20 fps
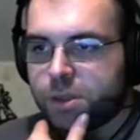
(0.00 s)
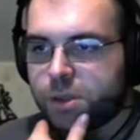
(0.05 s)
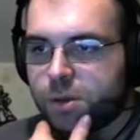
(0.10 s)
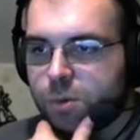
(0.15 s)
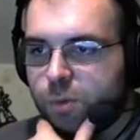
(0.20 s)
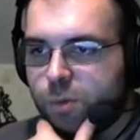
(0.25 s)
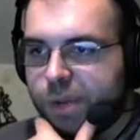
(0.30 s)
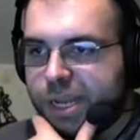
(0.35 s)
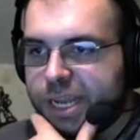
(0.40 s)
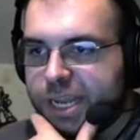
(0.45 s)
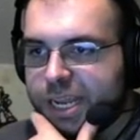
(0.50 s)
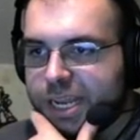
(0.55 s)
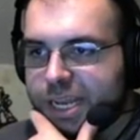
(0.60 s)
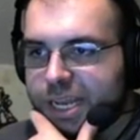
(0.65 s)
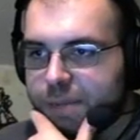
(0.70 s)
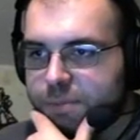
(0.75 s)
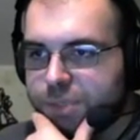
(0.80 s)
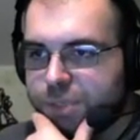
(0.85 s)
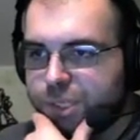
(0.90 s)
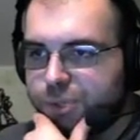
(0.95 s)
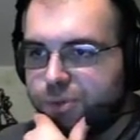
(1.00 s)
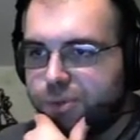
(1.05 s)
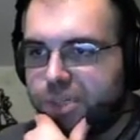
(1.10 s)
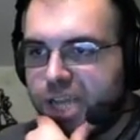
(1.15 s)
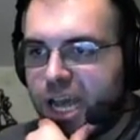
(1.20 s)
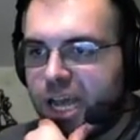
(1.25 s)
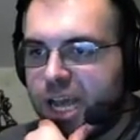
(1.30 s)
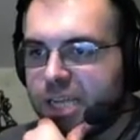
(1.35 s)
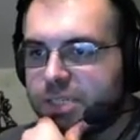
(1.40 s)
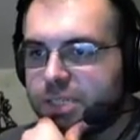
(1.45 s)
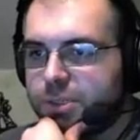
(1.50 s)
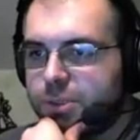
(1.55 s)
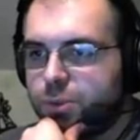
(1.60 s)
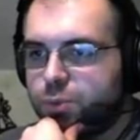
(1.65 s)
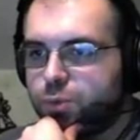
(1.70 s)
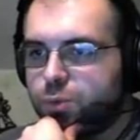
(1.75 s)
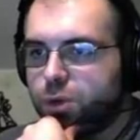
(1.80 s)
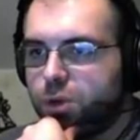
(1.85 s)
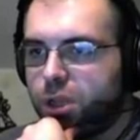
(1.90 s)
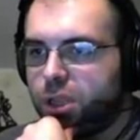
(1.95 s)
We need him to not
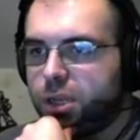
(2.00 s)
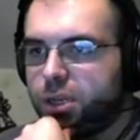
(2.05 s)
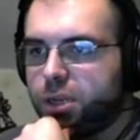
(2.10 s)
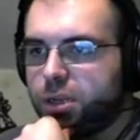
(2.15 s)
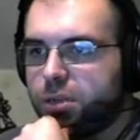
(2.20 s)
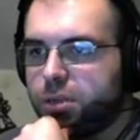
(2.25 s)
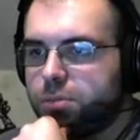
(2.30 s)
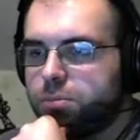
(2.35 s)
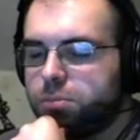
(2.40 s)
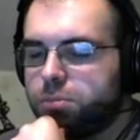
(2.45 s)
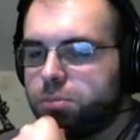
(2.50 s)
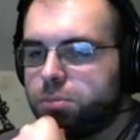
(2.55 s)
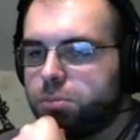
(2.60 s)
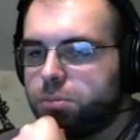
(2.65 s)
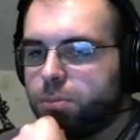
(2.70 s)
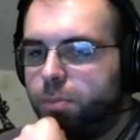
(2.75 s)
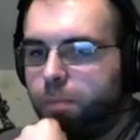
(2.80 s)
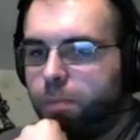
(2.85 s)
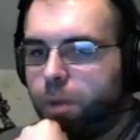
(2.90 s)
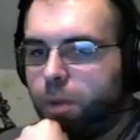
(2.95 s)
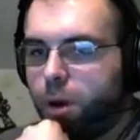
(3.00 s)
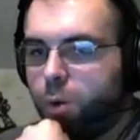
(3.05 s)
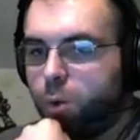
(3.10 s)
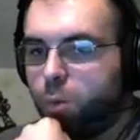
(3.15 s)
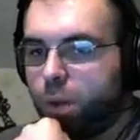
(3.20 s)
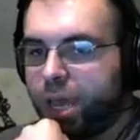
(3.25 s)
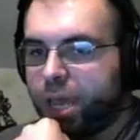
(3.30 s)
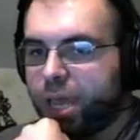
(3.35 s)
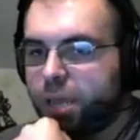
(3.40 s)
run away,